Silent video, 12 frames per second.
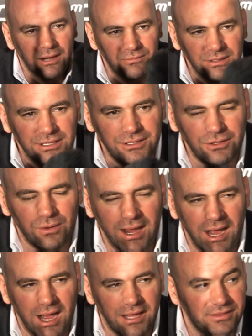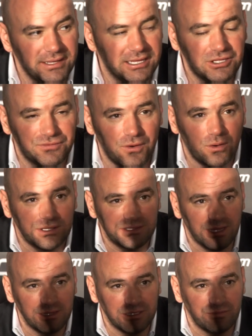I really do. I think he's
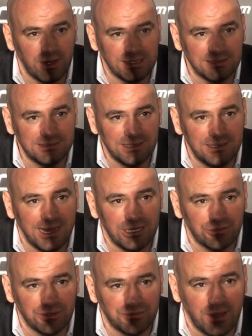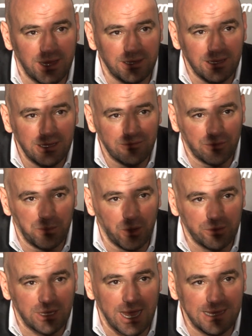focused on this fight. This is a dangerous fight for
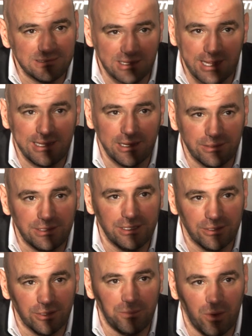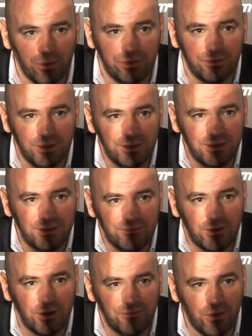both guys, and I guarantee you they're both
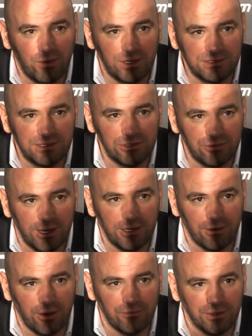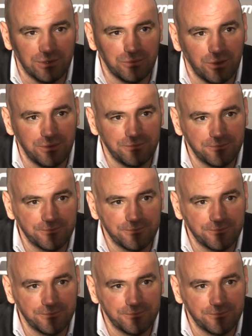very focused and training hard for this one.